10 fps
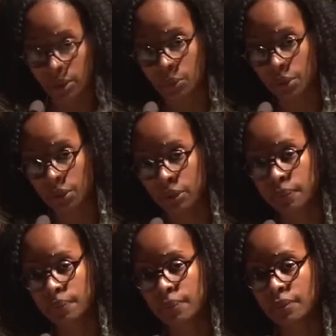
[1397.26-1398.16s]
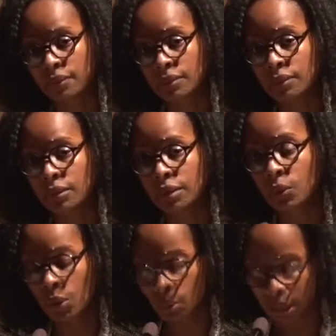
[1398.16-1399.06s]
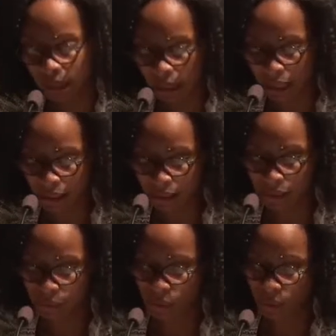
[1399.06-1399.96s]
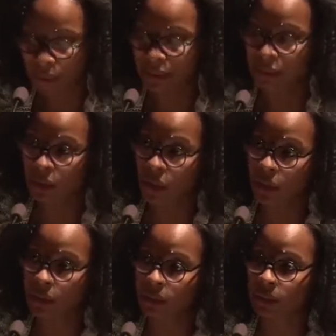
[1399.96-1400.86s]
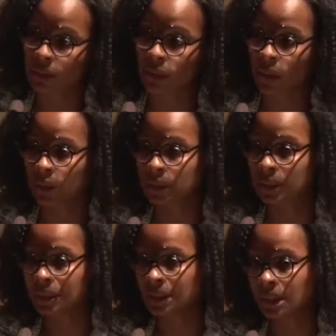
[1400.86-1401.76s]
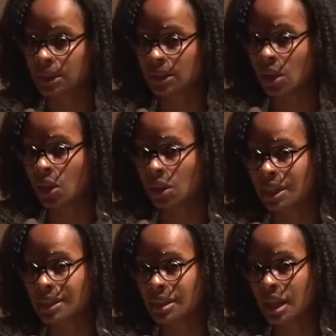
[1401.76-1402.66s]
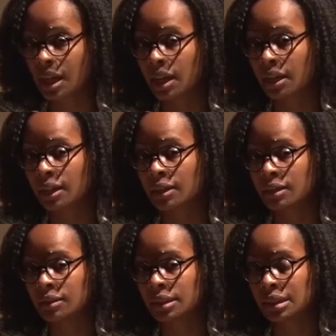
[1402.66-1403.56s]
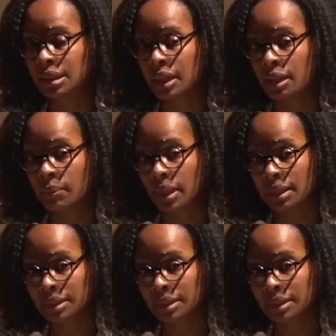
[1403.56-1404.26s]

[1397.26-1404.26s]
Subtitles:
were? Were we gods rolling stars across a sundog sky, the same as